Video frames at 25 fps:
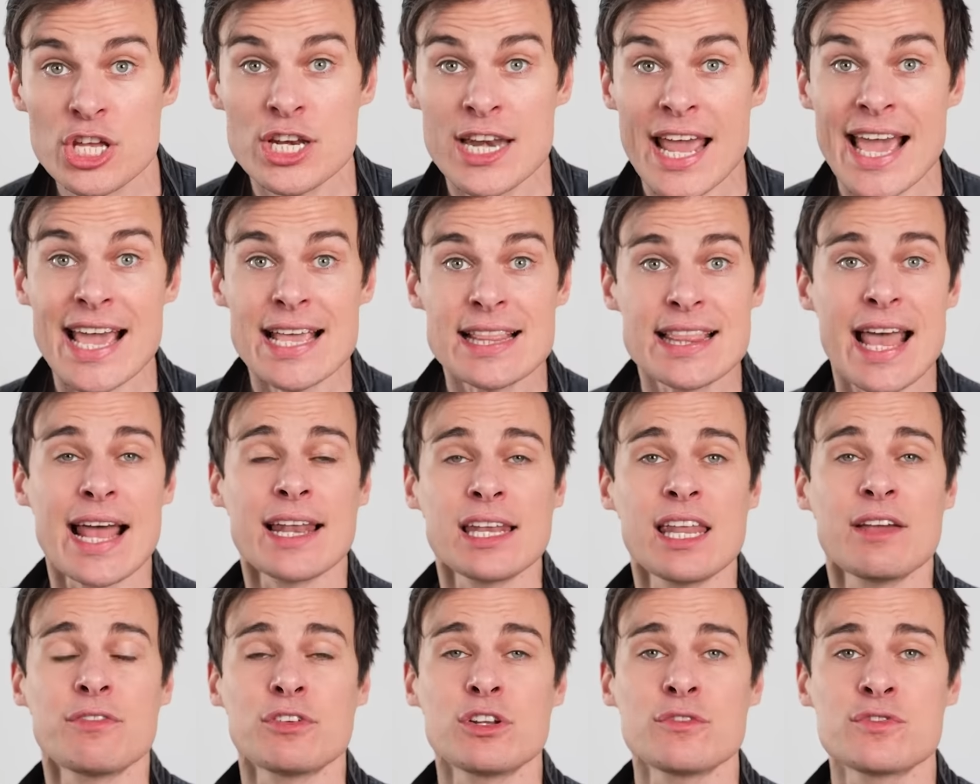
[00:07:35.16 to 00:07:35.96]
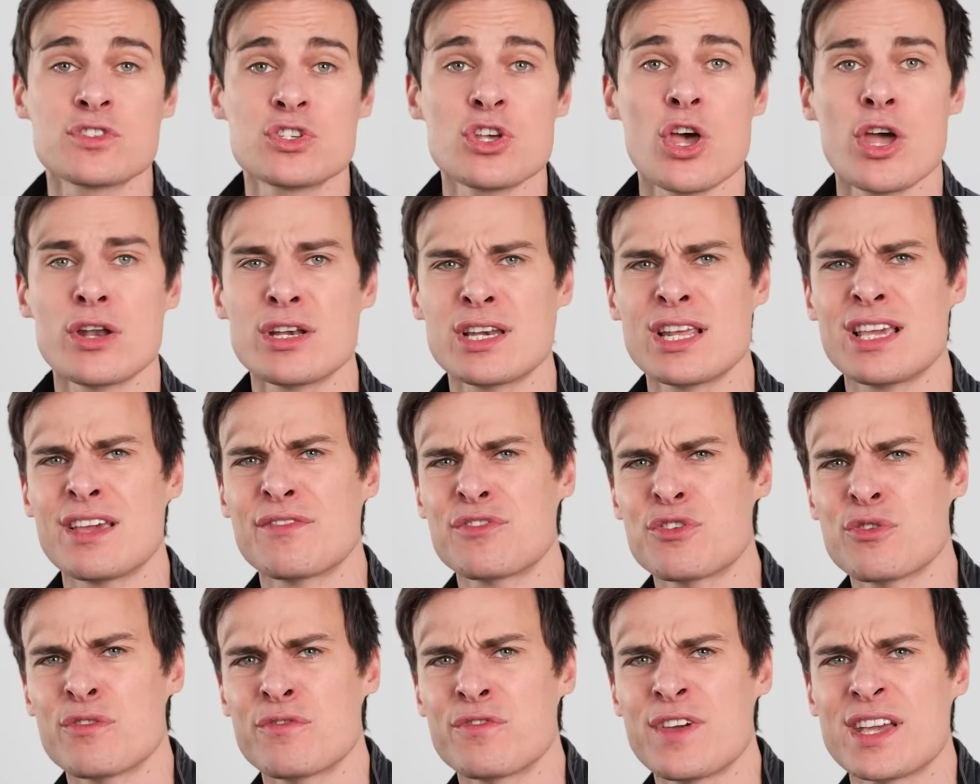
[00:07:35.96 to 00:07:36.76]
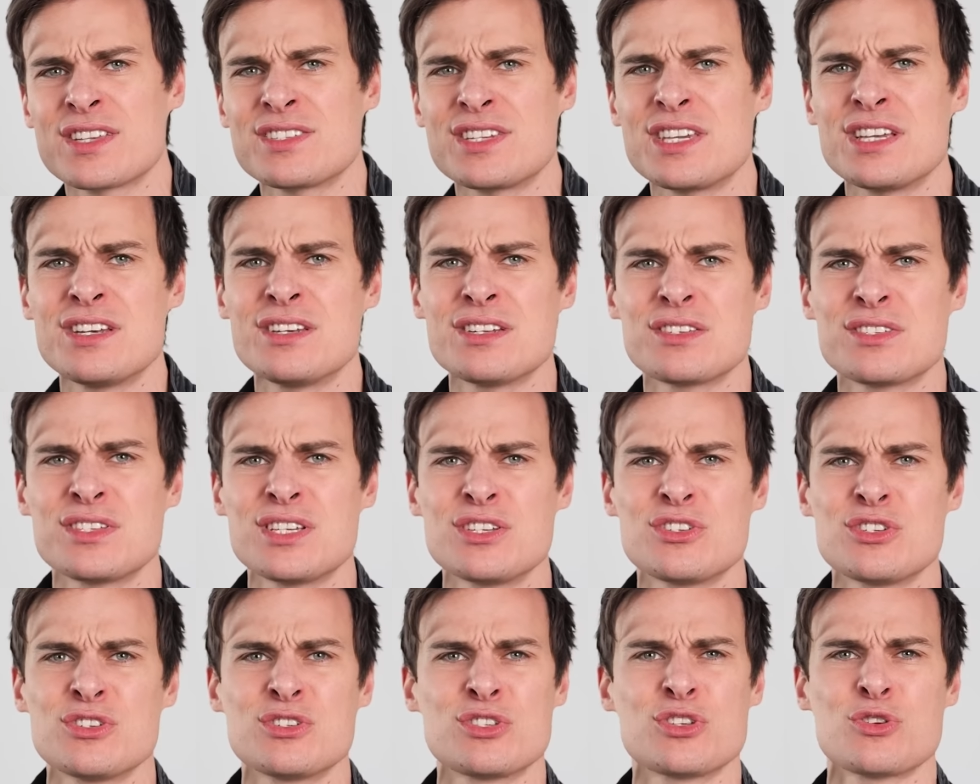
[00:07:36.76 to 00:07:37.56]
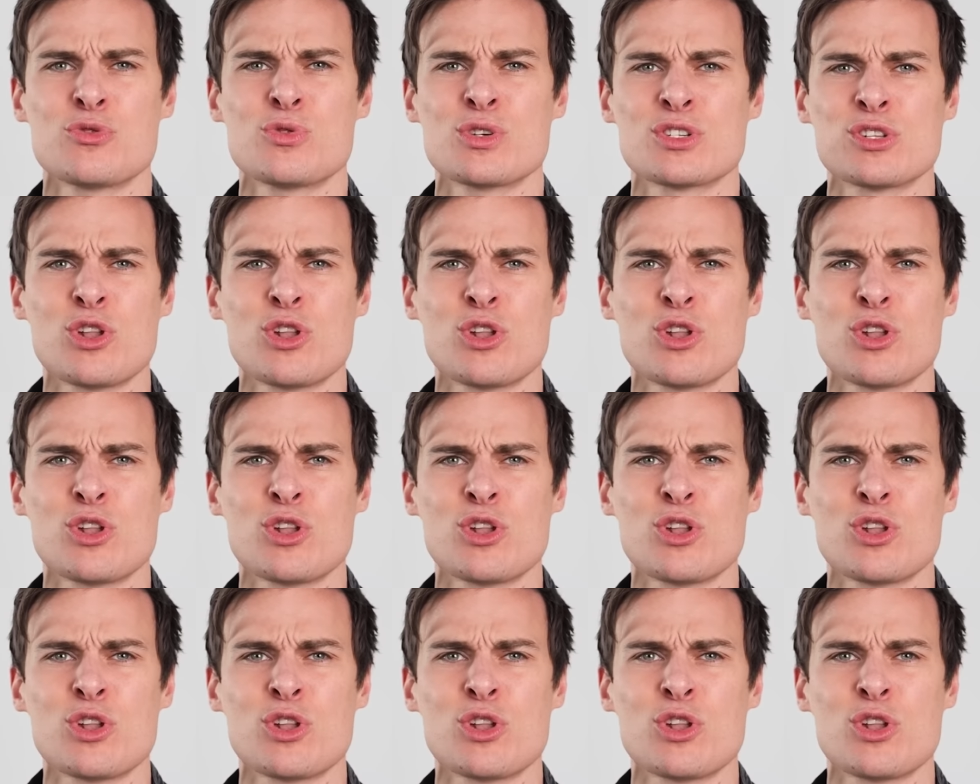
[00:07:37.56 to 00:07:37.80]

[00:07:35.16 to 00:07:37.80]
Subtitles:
You need that level of certainty if you're investing in decisions that